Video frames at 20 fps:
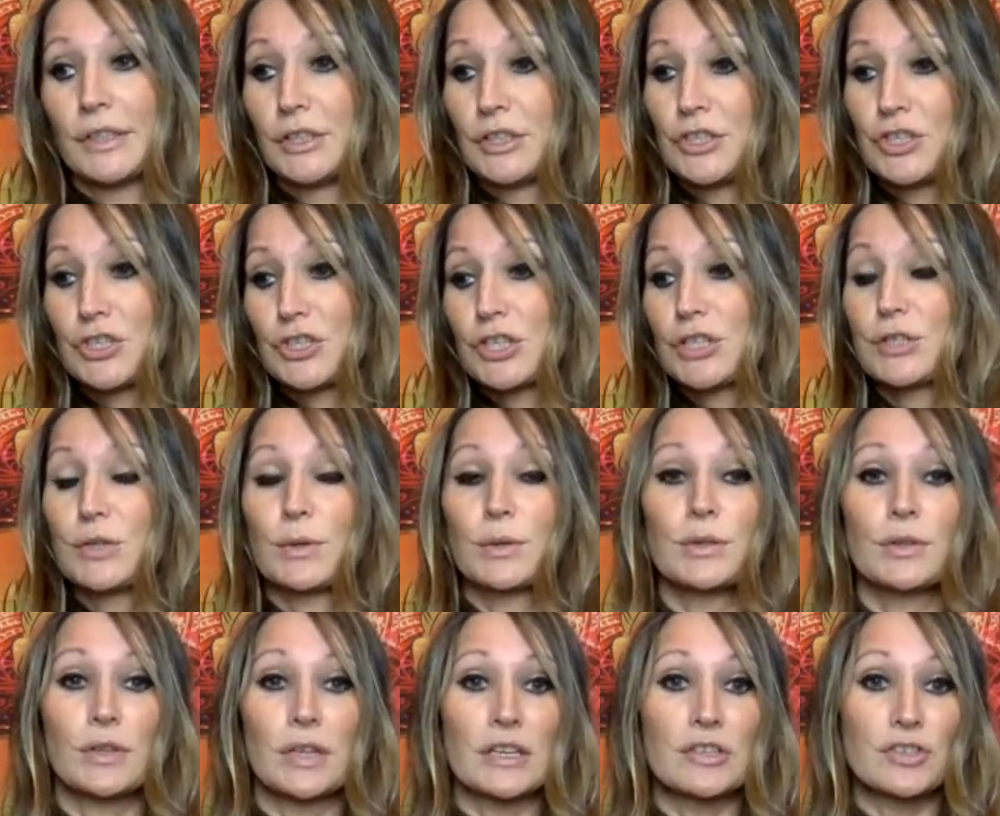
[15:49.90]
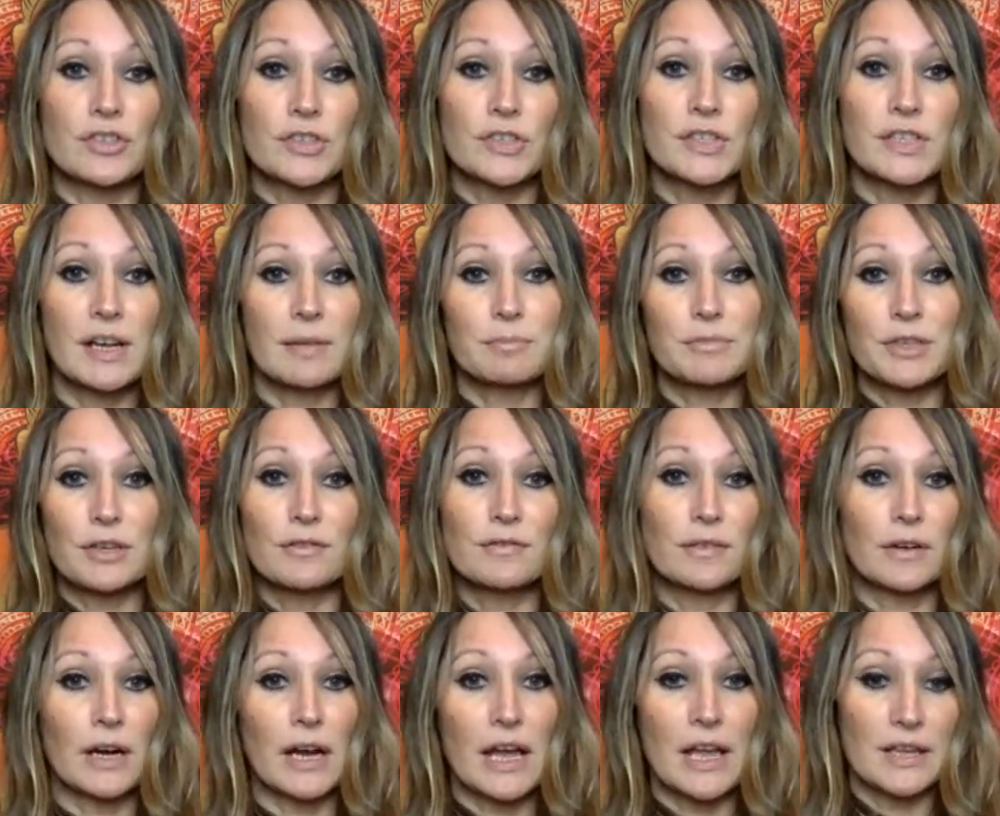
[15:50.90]
she totally just stepped
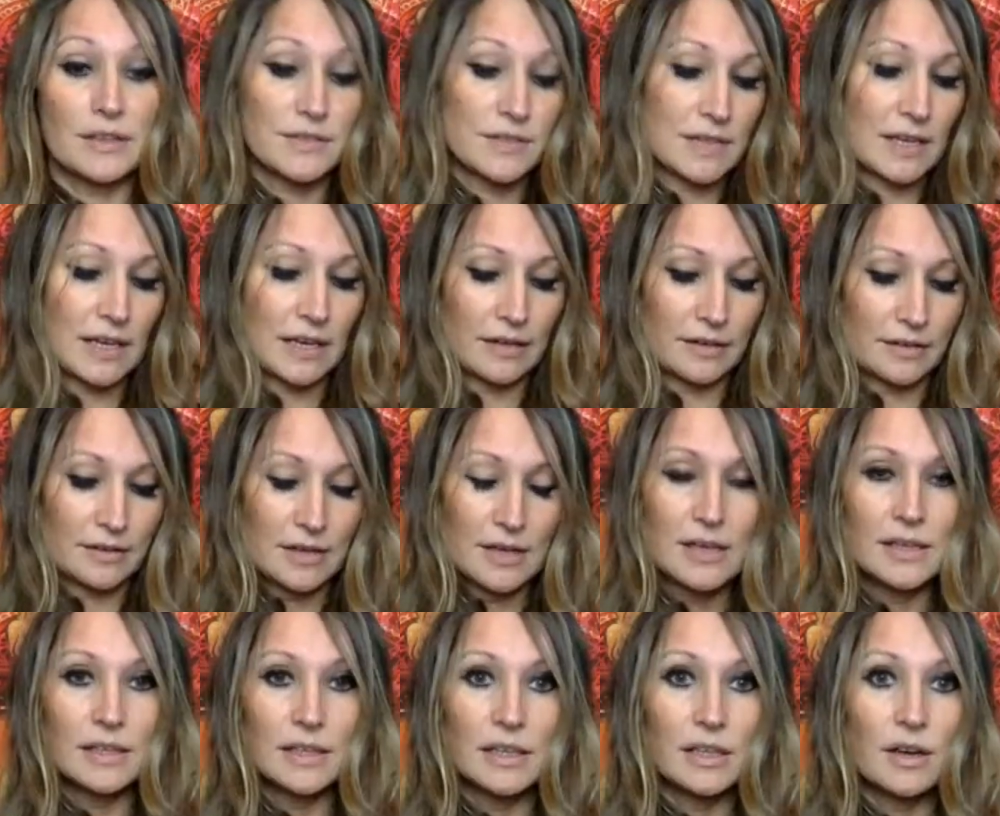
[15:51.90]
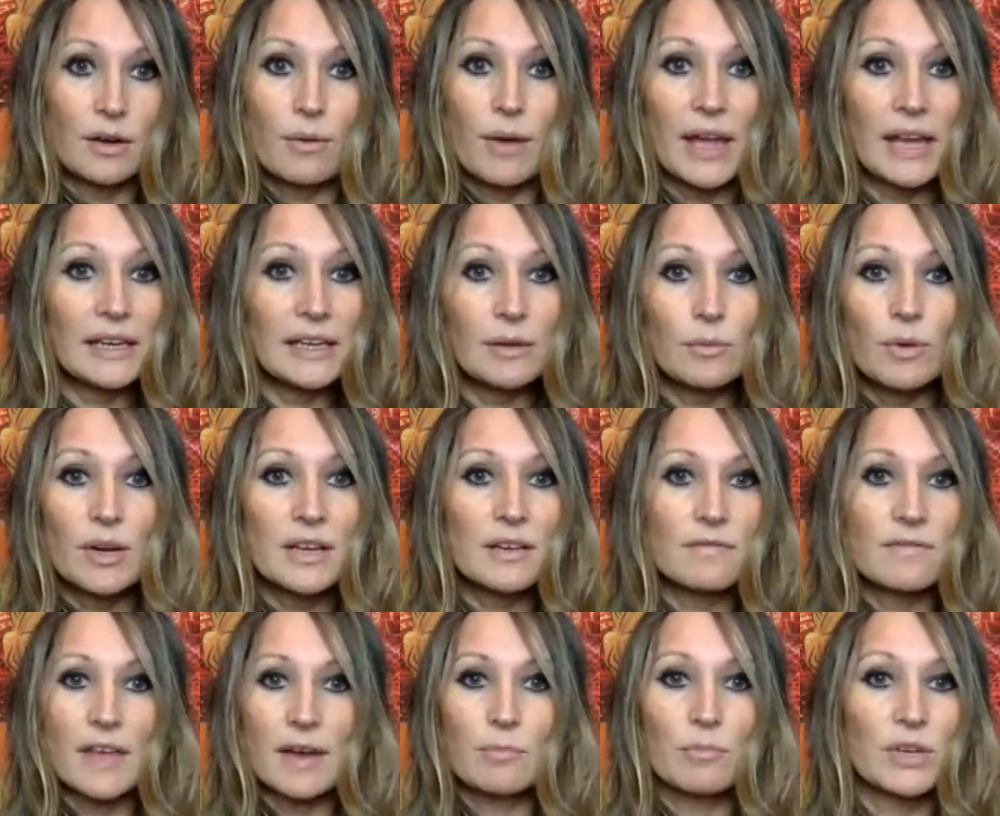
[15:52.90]
over us. And, you know, any one of
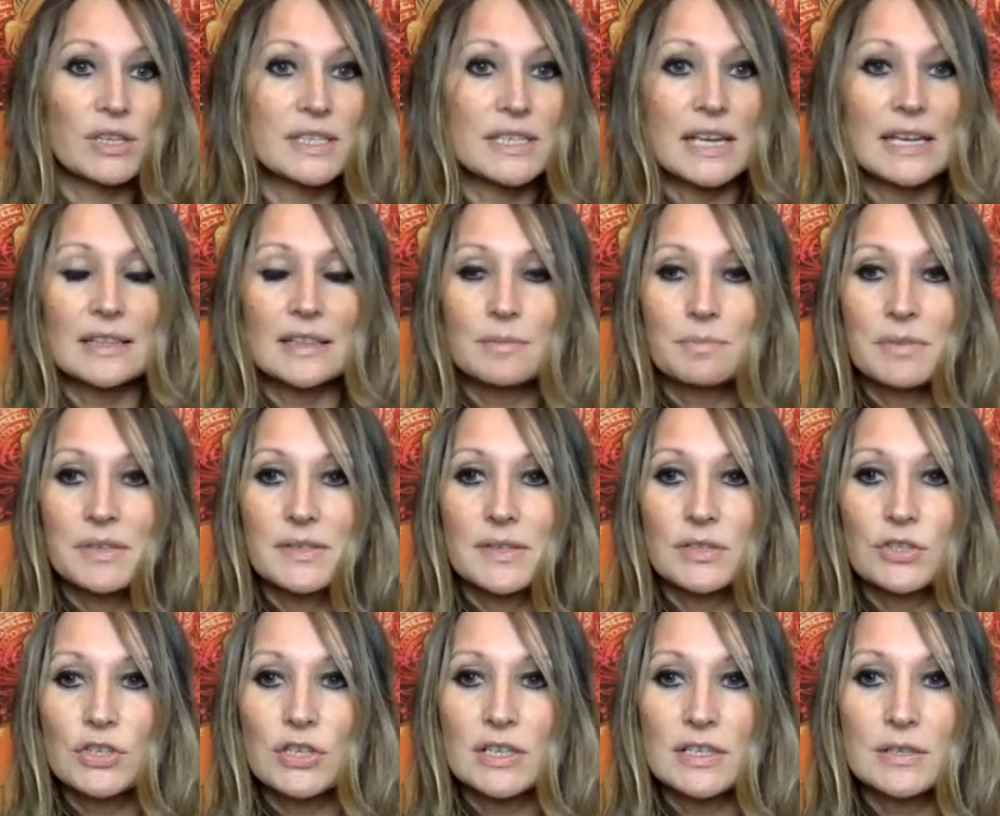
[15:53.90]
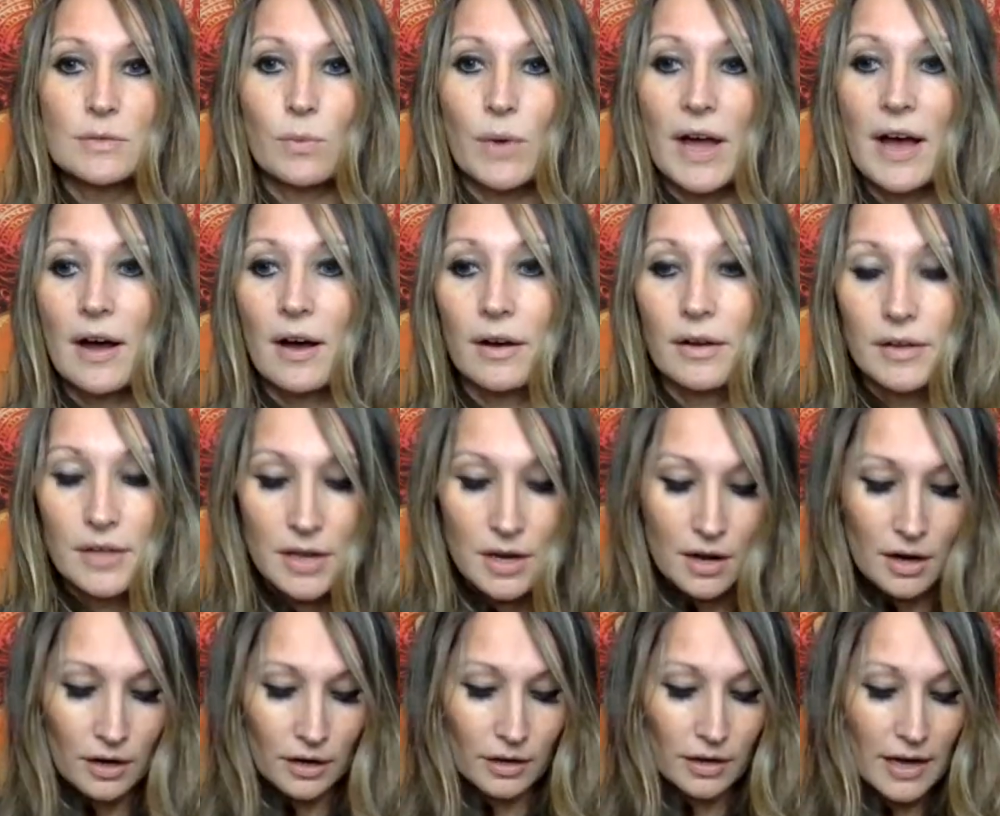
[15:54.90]
them would take the position as well.
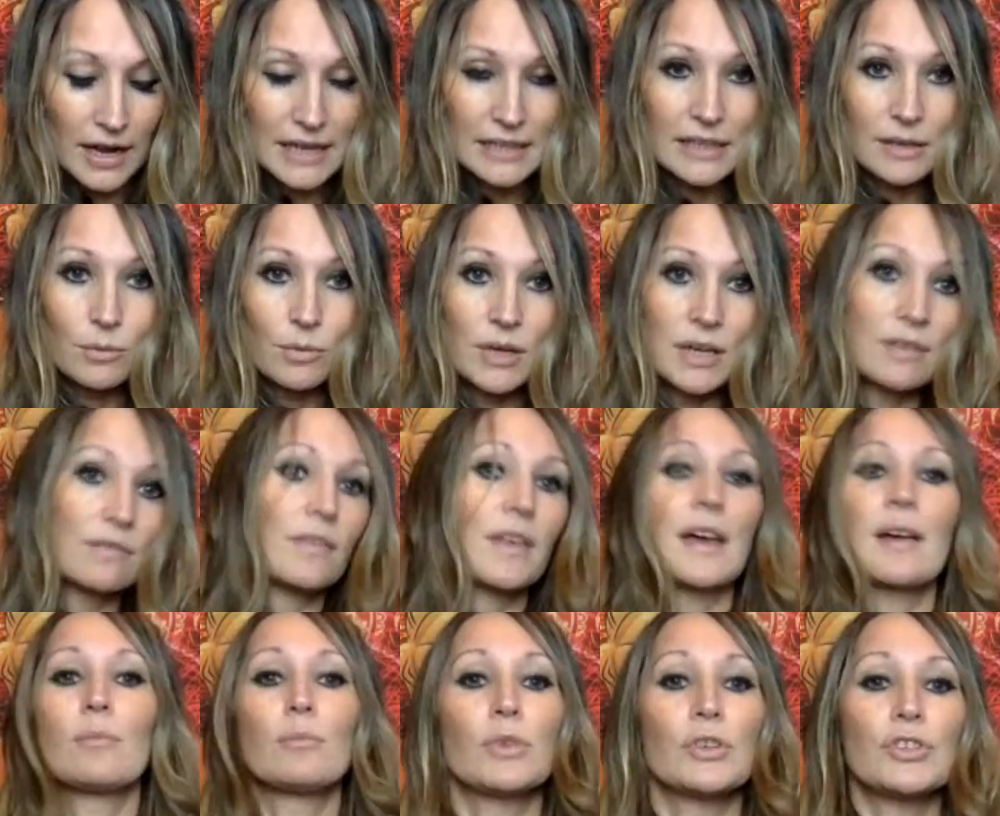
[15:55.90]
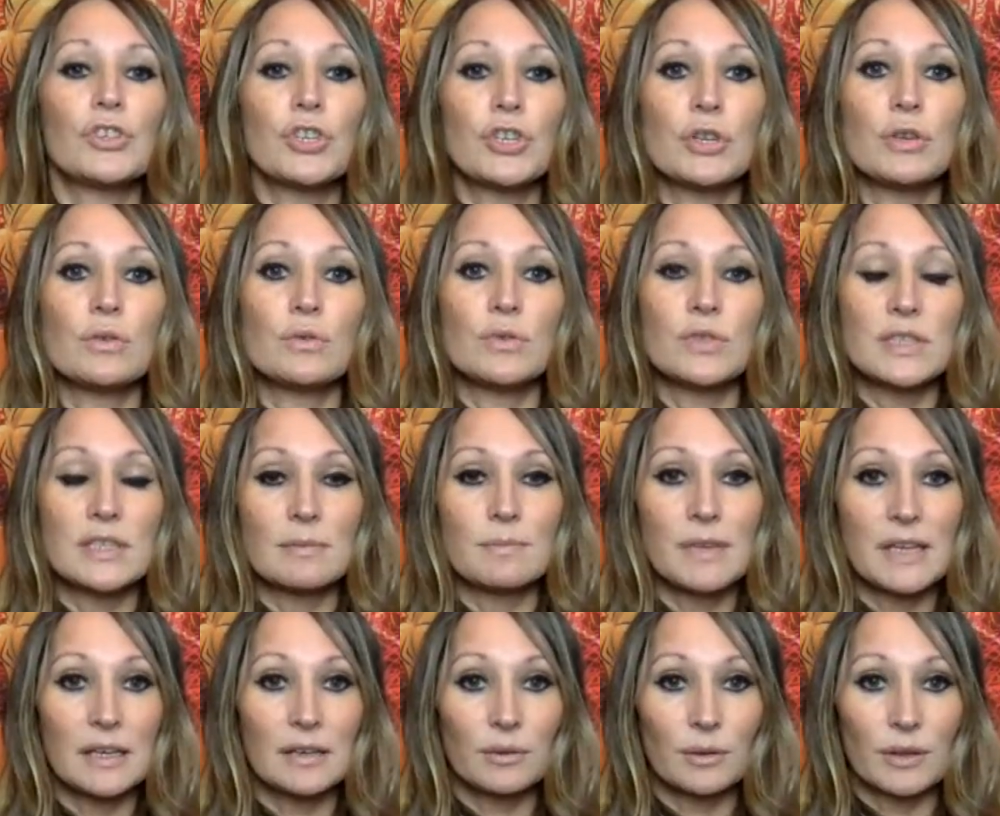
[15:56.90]
Or any one of them would choose to
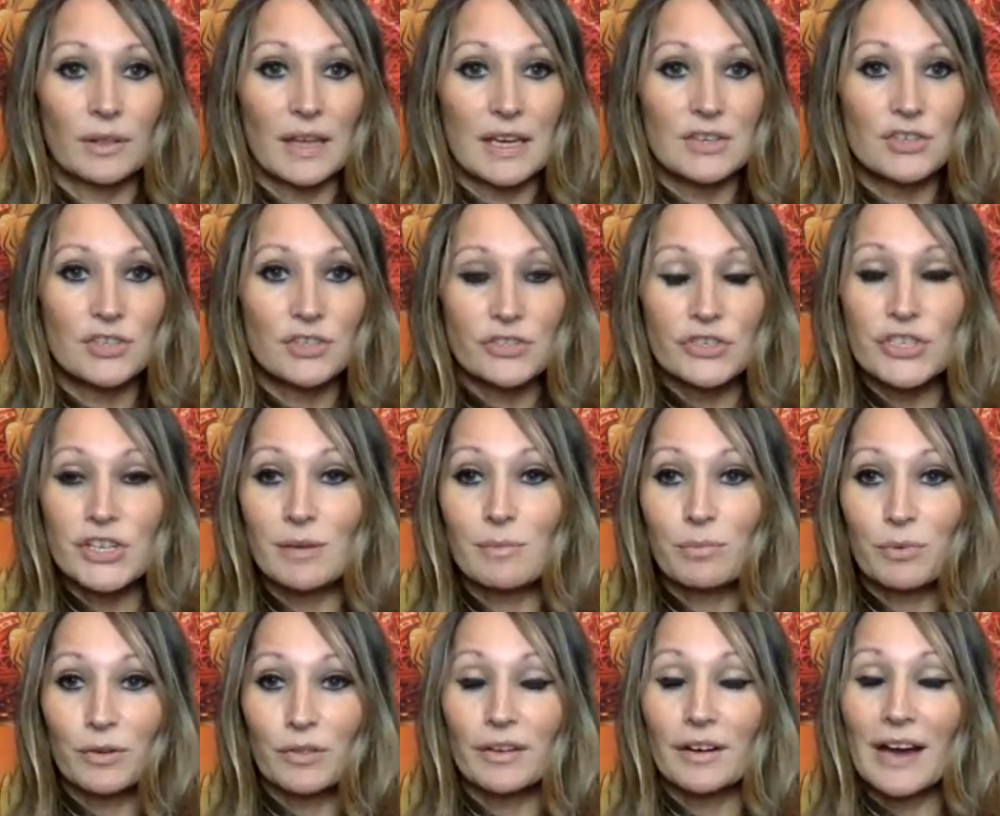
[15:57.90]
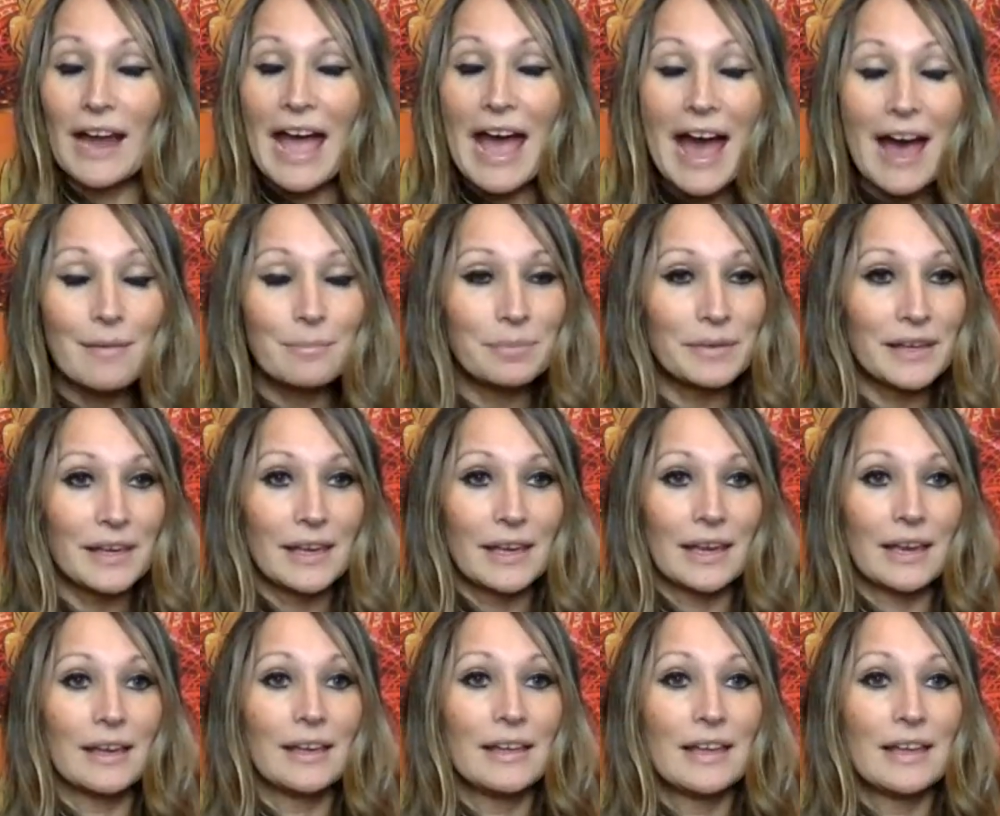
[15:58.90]
be in a relationship where they're happy